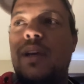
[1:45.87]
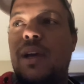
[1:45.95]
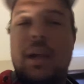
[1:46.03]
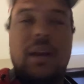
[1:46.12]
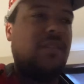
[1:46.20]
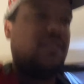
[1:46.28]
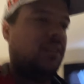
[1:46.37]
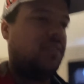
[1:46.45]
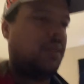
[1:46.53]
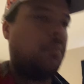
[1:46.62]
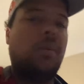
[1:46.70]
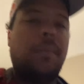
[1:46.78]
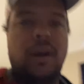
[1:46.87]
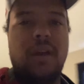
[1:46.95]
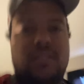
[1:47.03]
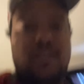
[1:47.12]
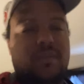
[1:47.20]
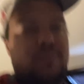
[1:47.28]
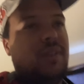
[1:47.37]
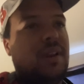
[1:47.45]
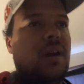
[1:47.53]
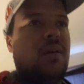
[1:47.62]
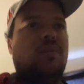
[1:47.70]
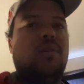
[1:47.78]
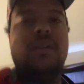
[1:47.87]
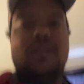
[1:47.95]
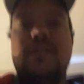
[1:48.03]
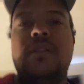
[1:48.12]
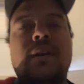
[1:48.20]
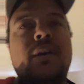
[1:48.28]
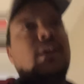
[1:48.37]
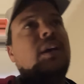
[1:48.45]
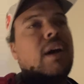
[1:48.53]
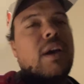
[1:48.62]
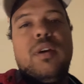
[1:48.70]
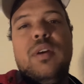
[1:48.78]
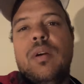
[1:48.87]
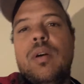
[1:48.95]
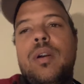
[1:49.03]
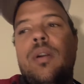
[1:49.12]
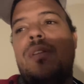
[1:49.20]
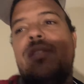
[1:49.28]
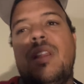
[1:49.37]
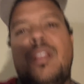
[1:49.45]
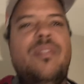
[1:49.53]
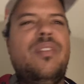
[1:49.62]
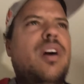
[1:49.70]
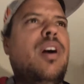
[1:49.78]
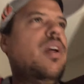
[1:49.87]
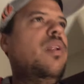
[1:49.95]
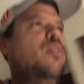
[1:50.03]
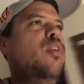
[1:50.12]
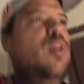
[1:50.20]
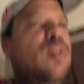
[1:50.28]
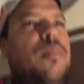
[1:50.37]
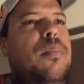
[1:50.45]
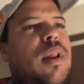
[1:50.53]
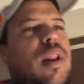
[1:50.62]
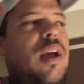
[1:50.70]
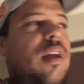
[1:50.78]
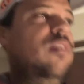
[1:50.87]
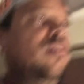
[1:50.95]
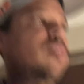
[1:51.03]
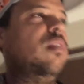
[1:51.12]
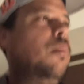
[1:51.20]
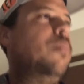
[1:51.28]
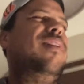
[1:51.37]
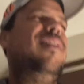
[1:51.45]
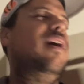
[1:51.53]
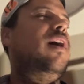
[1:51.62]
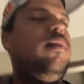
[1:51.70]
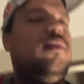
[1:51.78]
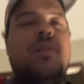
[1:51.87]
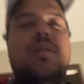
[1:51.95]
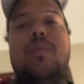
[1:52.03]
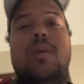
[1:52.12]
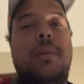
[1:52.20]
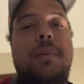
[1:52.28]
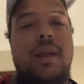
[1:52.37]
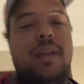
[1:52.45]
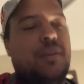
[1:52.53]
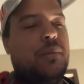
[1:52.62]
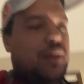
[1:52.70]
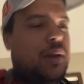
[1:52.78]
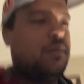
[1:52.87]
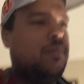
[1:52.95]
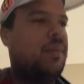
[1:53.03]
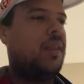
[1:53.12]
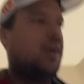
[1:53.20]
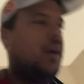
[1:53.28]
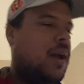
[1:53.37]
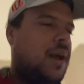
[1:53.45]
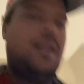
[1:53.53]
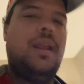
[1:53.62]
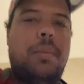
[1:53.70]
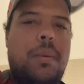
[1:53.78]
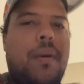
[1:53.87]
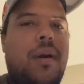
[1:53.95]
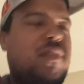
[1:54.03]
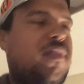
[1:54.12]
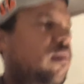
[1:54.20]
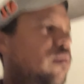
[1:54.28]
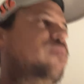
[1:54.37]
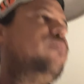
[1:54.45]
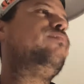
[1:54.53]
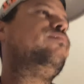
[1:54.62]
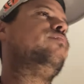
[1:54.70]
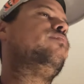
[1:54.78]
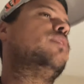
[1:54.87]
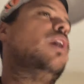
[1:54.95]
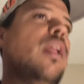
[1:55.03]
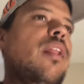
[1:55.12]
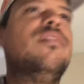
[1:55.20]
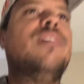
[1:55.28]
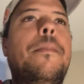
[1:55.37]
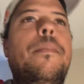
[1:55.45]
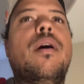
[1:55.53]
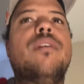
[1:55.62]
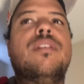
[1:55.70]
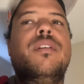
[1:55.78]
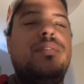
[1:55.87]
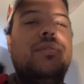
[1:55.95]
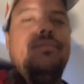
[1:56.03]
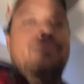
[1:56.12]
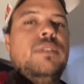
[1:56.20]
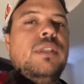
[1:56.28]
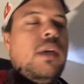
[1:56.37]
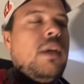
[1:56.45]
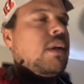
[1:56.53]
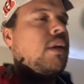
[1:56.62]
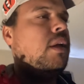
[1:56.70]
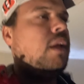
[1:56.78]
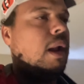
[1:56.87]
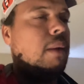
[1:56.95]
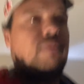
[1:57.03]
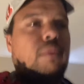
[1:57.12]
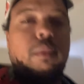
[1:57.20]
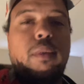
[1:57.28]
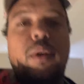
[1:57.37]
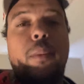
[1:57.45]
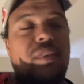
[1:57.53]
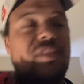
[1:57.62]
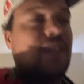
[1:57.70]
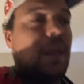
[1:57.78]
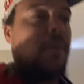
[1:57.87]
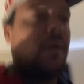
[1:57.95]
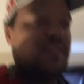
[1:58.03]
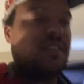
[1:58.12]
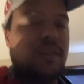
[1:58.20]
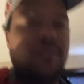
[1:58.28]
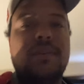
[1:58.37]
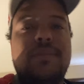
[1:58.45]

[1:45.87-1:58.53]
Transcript: I just need to say more positive from now on. I know you're all gonna say Levon, you need to be like these other people. I don't want to be like that, man. Like I need to be positive. I need to stay positive, and that's what I'm gonna do. I'm gonna stay positive.